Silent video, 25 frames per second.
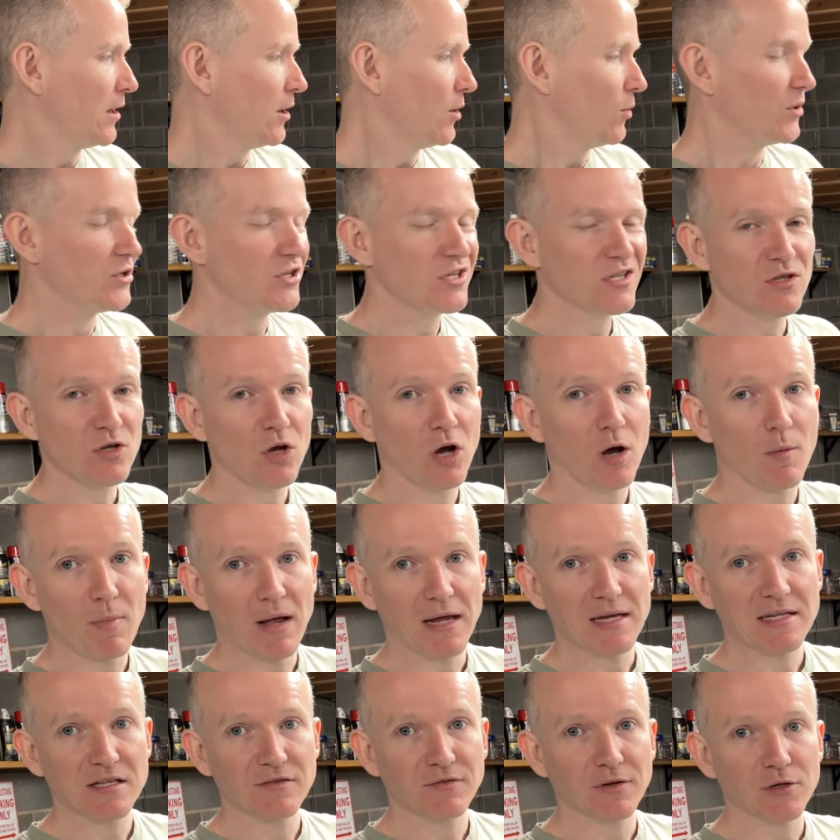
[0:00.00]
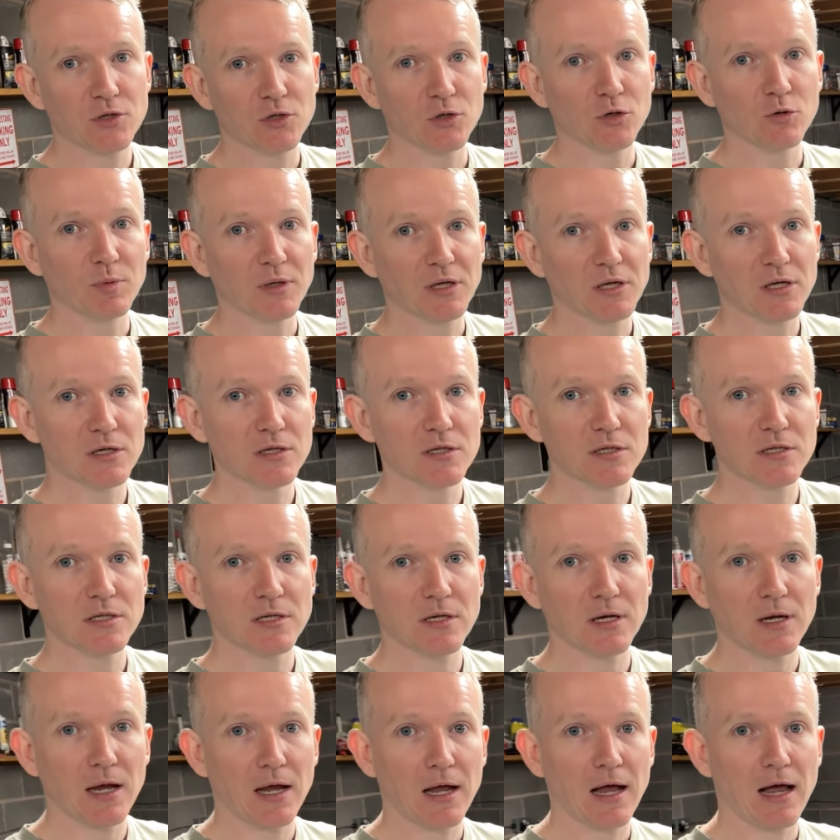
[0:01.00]
which is not a massive issue because
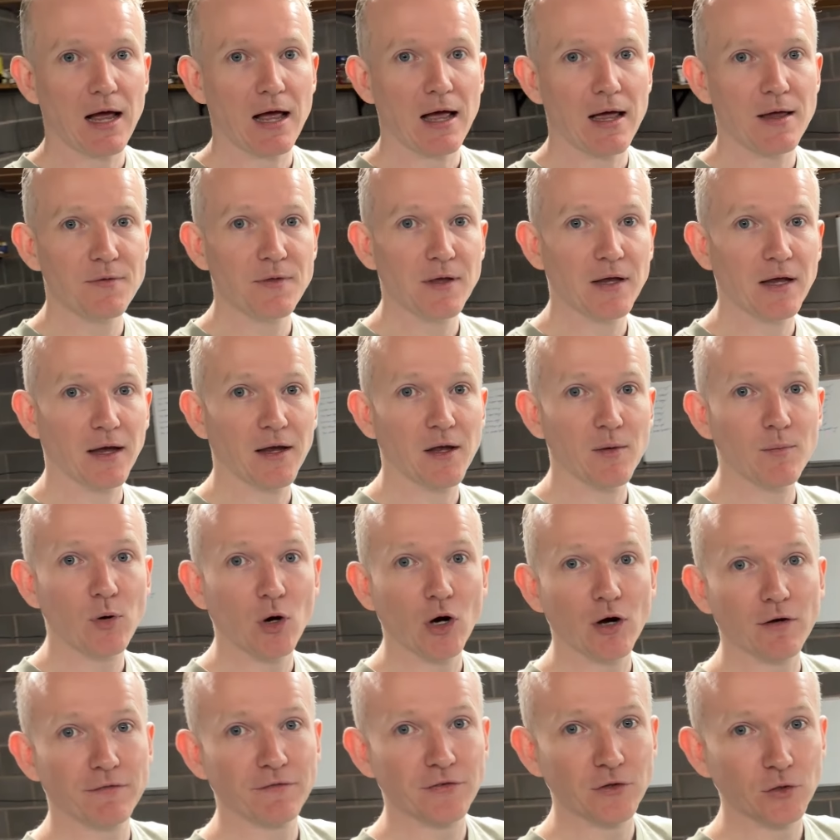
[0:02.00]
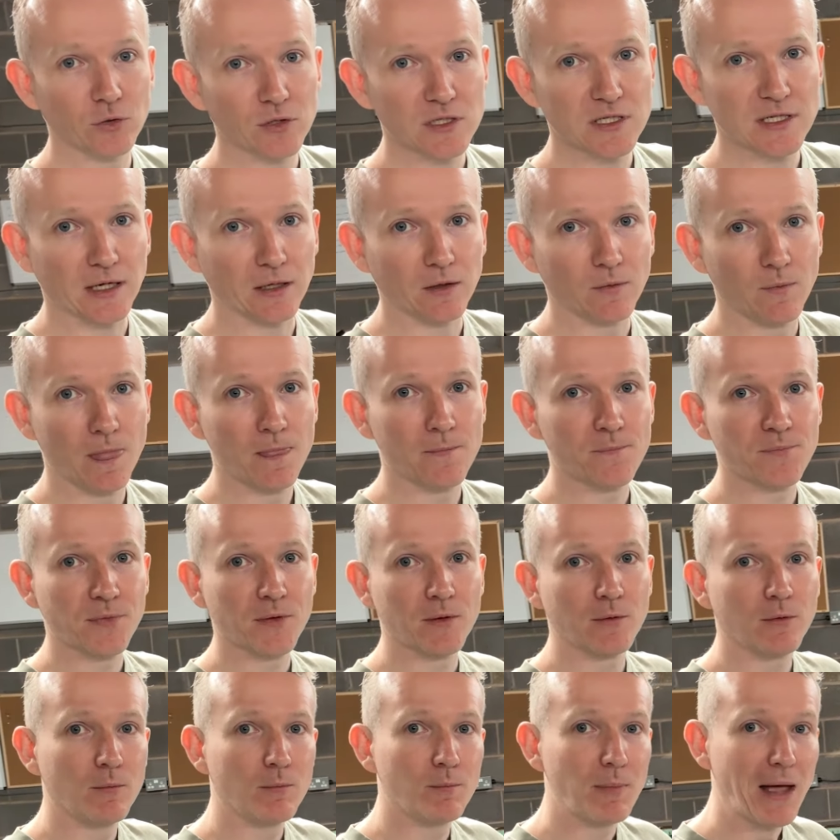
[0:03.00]
I think I can put a fuel cell
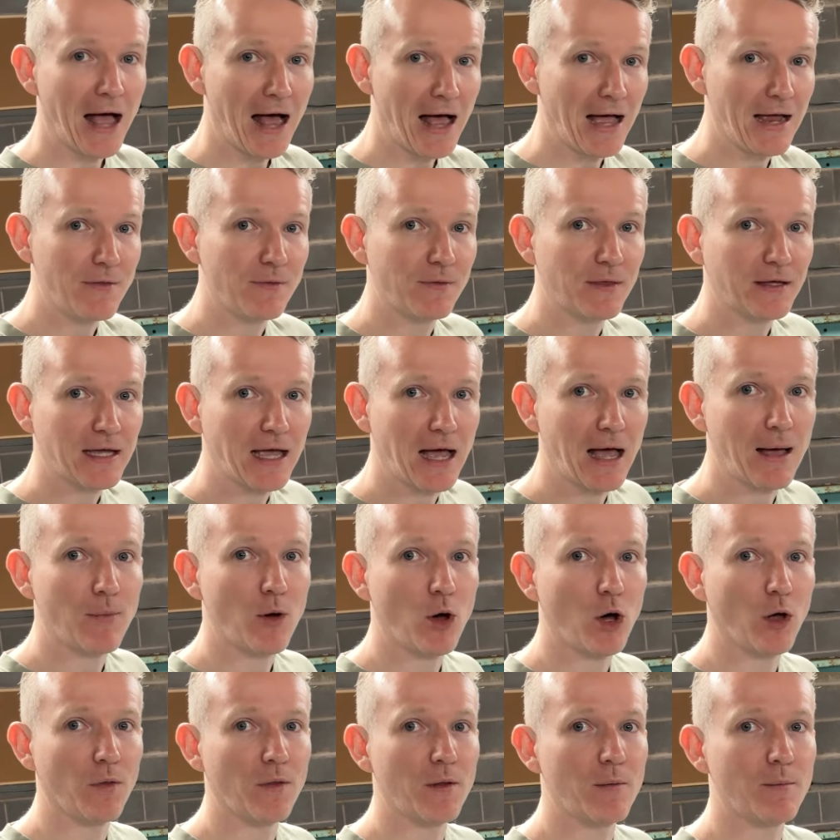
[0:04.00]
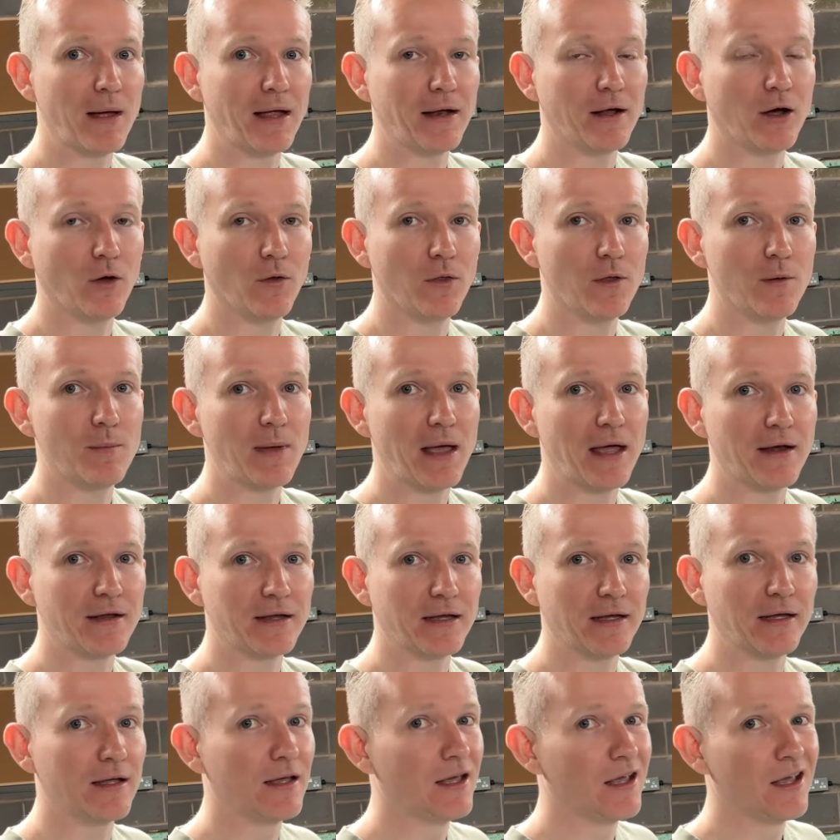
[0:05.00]
behind the cab on the bed
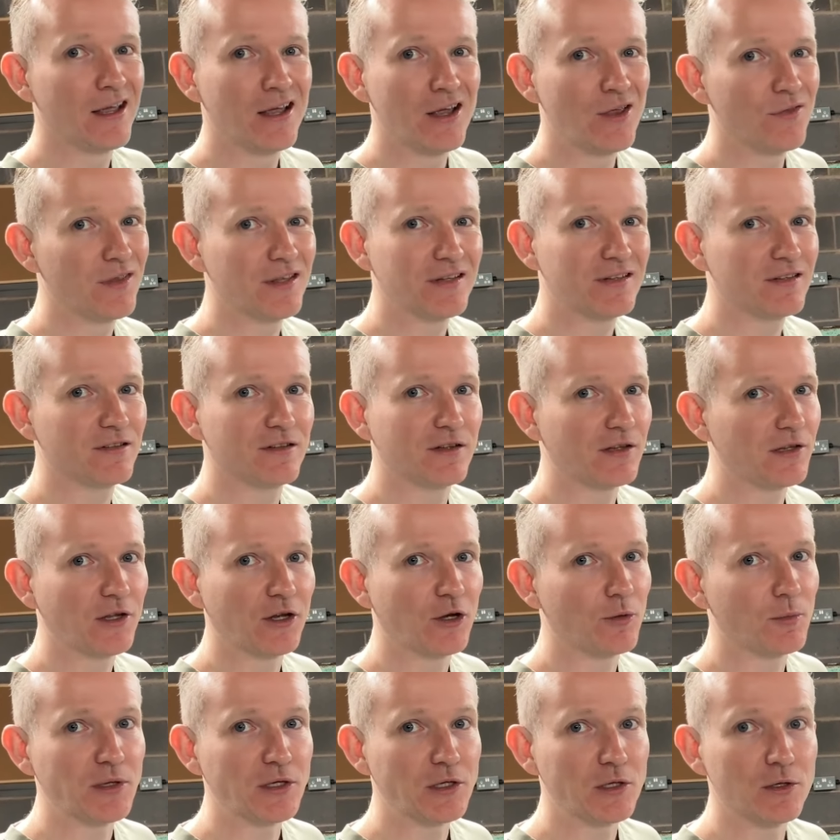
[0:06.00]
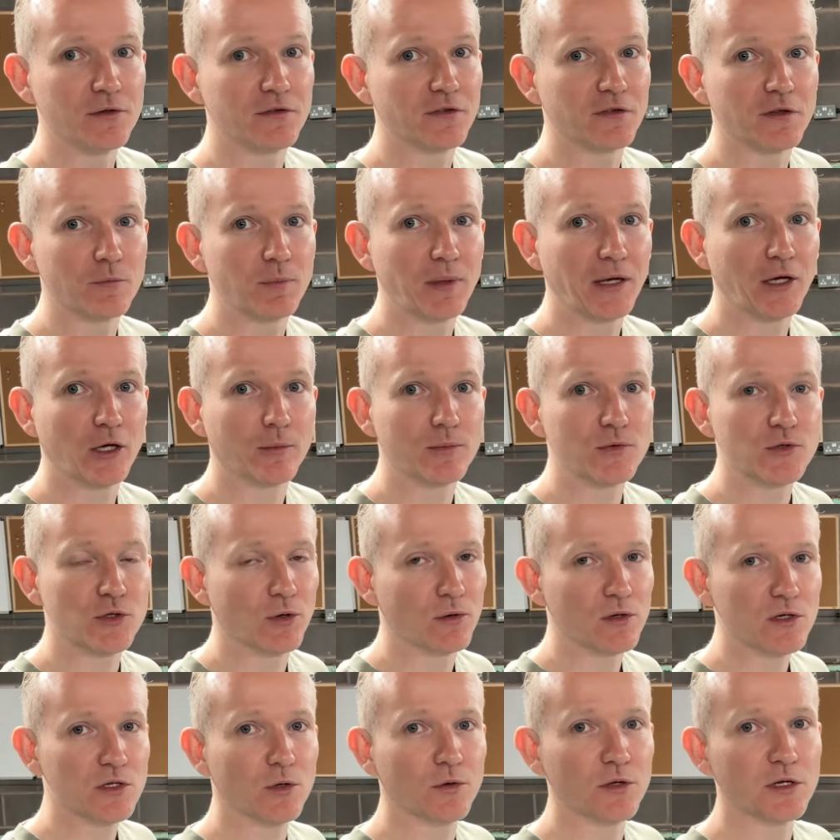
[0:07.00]
here. This isn't going to be used as a pickup
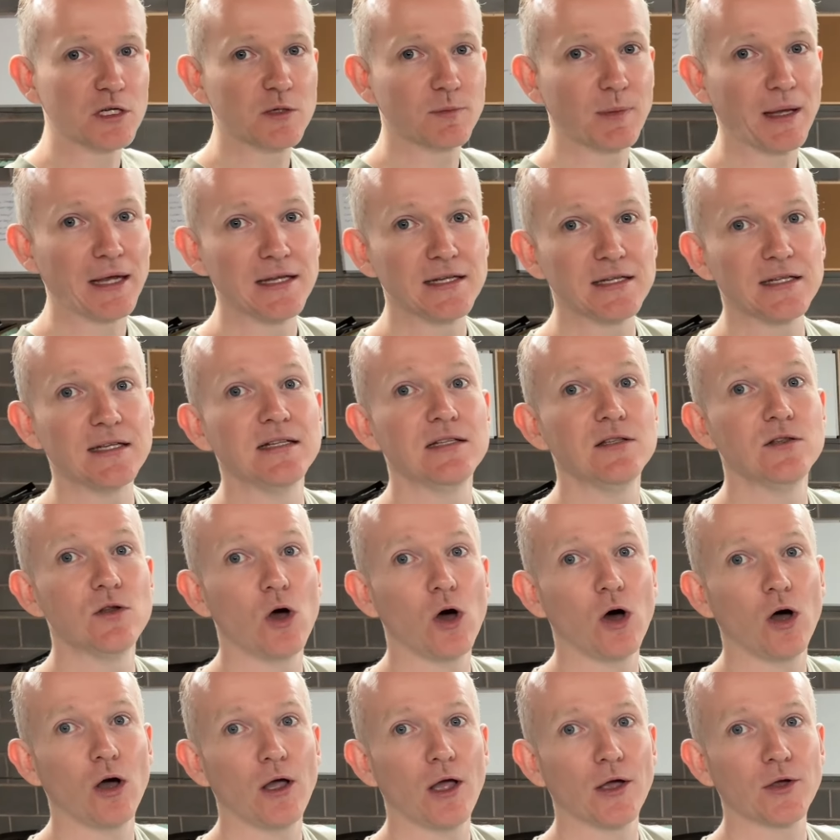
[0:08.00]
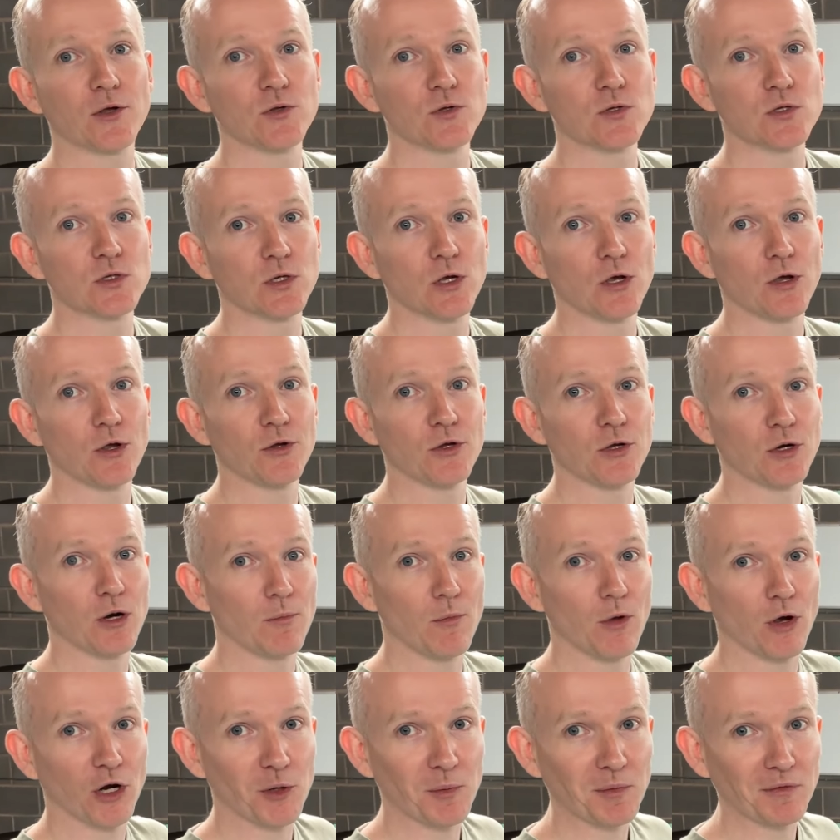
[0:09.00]
truck, so the space is not a concern. I'm
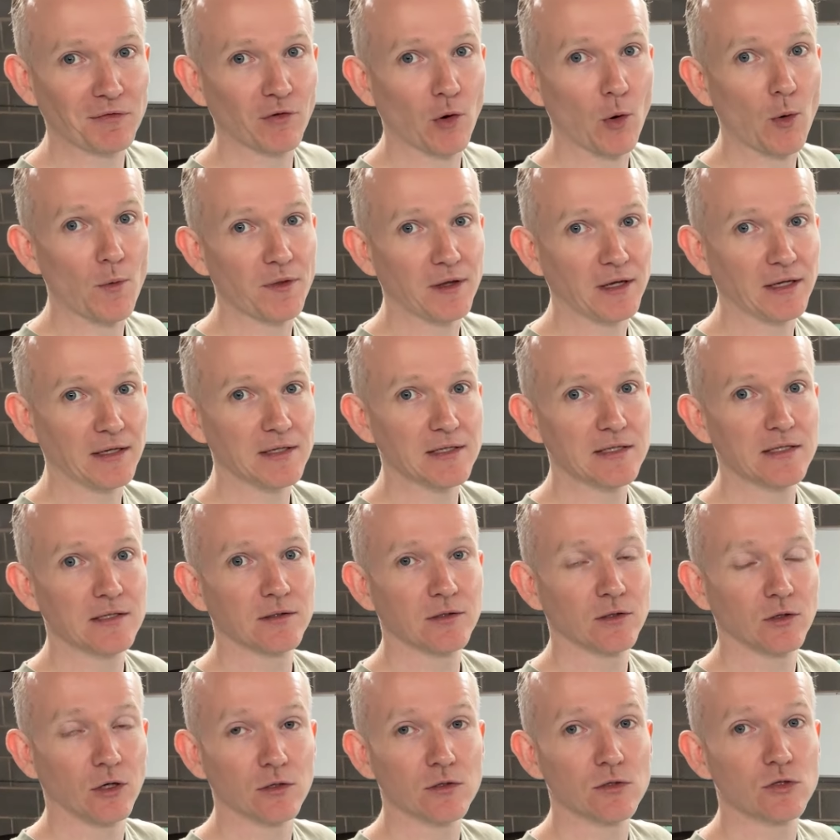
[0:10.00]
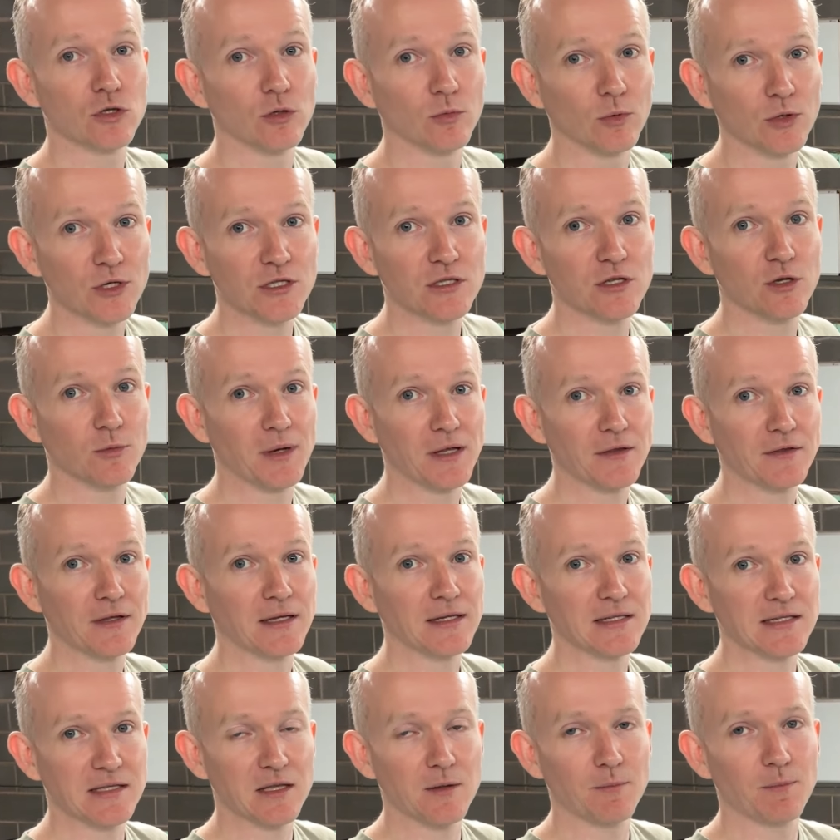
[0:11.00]
not going to be throwing things or too many
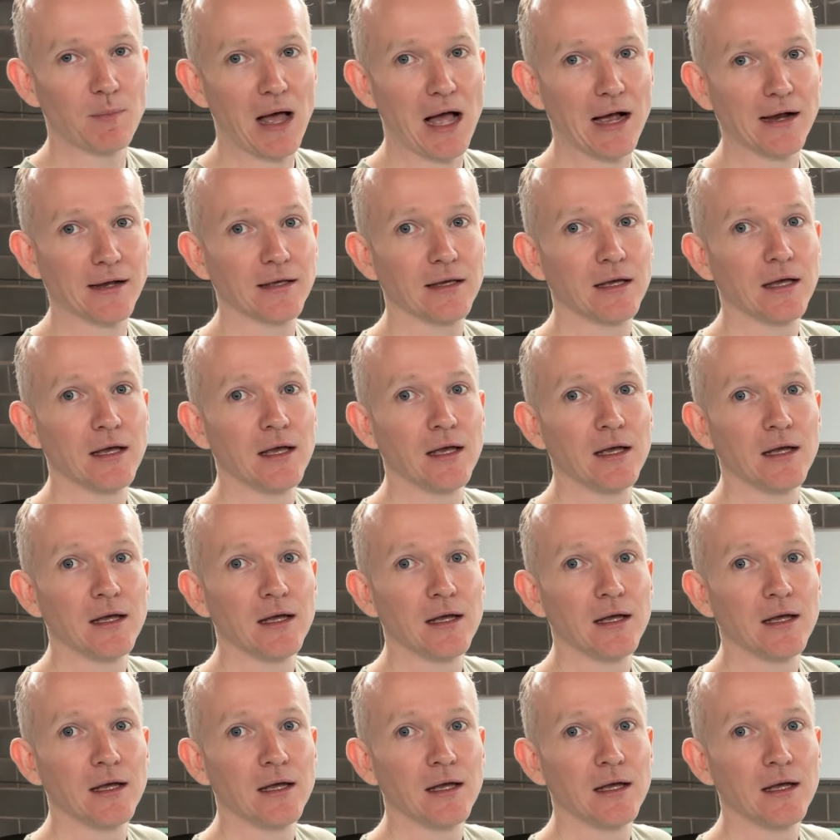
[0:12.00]
things in the back